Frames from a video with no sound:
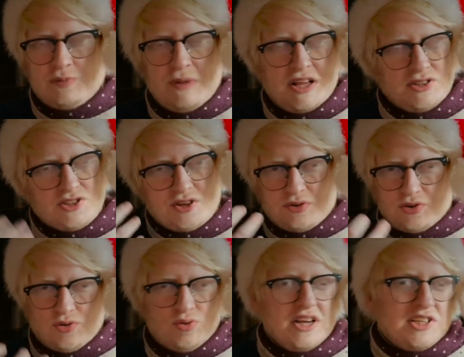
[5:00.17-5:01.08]
smells so
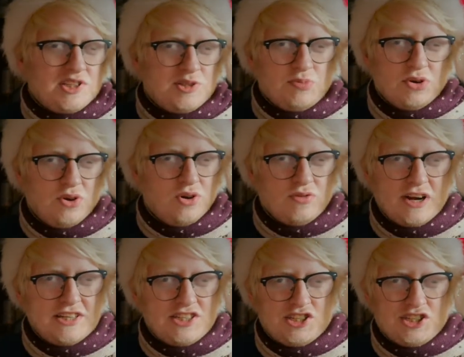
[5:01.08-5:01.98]
crisp
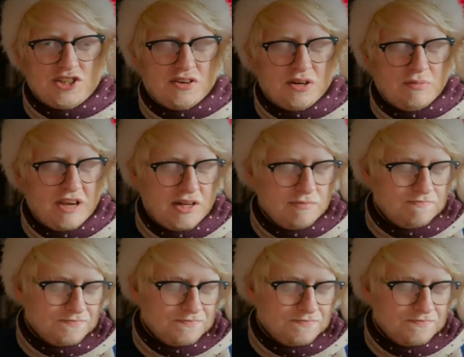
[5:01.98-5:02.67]
already, do you know what I mean?